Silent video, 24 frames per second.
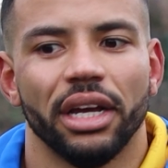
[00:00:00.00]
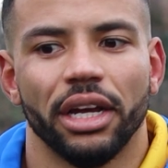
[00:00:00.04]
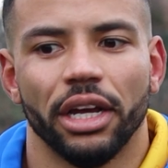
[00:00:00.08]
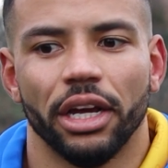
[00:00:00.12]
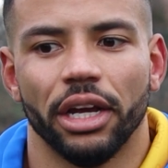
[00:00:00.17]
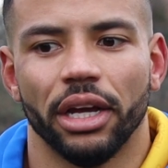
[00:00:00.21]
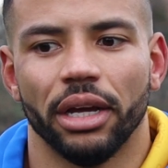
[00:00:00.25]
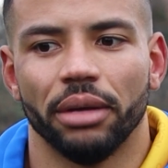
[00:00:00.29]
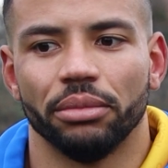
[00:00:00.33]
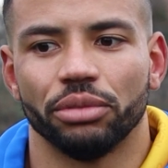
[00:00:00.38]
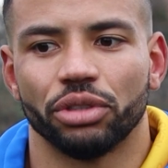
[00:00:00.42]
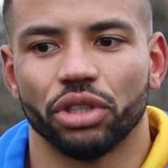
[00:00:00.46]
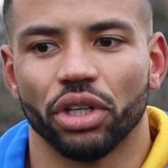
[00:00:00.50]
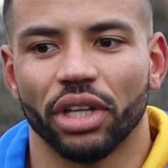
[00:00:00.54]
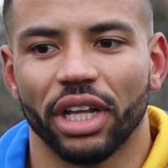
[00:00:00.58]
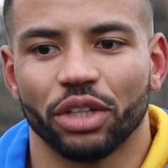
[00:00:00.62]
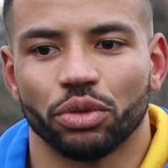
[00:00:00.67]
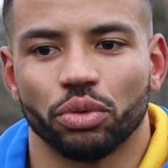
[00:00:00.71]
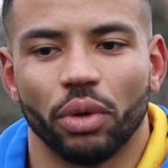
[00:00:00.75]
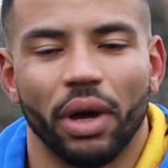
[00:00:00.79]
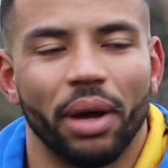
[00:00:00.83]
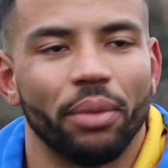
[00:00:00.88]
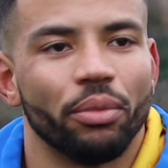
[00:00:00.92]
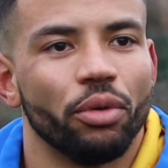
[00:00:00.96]
so
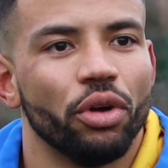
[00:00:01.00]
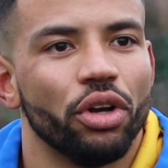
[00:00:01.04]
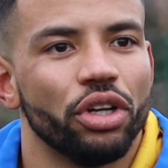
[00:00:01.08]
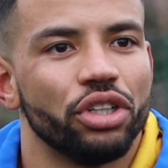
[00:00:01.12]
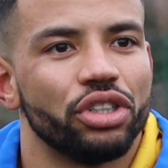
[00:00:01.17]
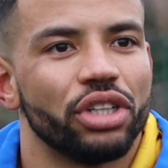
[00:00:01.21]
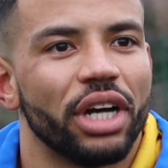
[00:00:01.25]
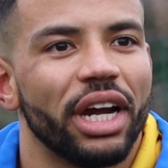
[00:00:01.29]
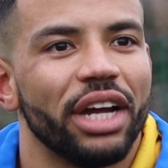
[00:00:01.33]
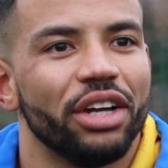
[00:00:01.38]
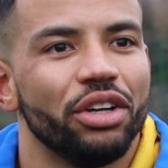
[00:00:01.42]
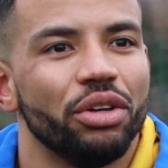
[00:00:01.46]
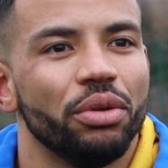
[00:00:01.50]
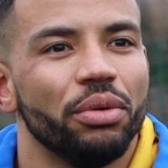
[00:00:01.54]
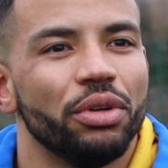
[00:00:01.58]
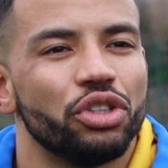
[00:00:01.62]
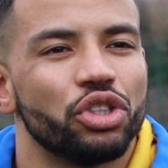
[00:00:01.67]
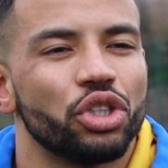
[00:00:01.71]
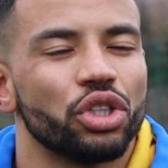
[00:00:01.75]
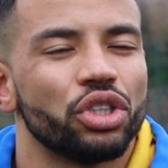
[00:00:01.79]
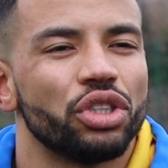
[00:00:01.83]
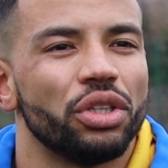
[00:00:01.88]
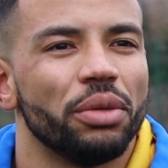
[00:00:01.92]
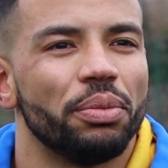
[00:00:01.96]
that's what I'm going to try to do, and
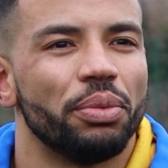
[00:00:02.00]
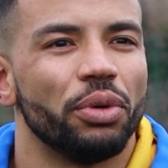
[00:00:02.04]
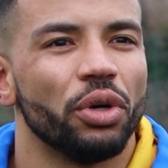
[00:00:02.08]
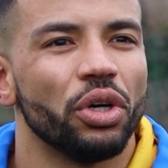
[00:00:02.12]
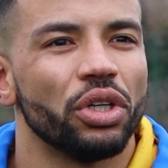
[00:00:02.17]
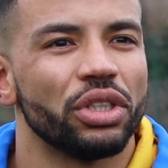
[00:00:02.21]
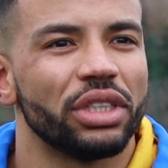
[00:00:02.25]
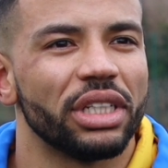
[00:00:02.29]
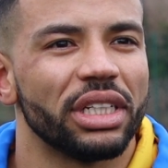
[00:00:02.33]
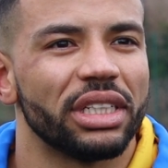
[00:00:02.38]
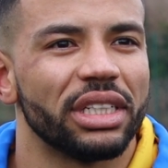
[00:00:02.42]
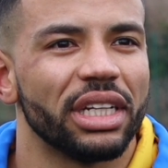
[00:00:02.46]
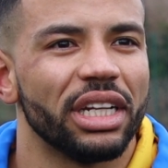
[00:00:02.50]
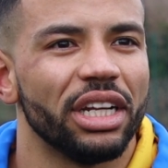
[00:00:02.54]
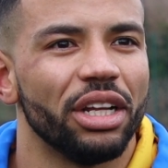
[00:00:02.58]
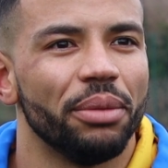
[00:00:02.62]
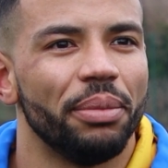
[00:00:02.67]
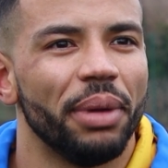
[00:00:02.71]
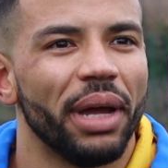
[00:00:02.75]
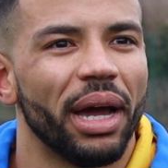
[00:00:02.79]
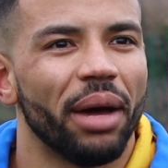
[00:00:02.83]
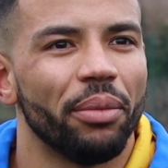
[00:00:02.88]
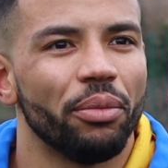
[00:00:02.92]
trust the process a little bit.